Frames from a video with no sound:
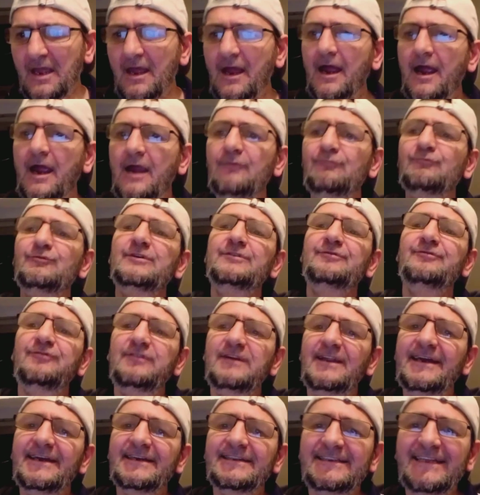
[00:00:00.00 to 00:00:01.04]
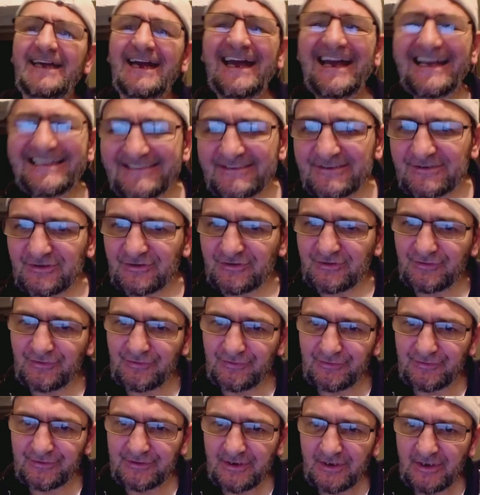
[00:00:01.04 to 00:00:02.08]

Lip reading: and reflect the attitude,